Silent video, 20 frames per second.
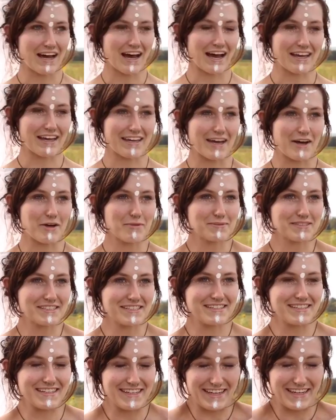I
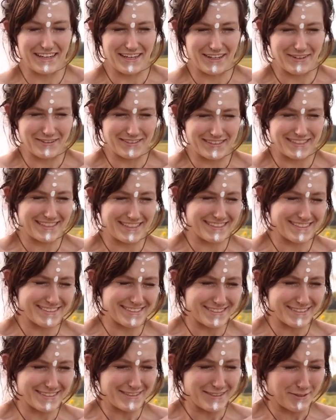yelped and I was like,
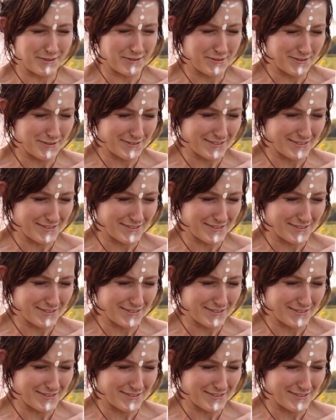oh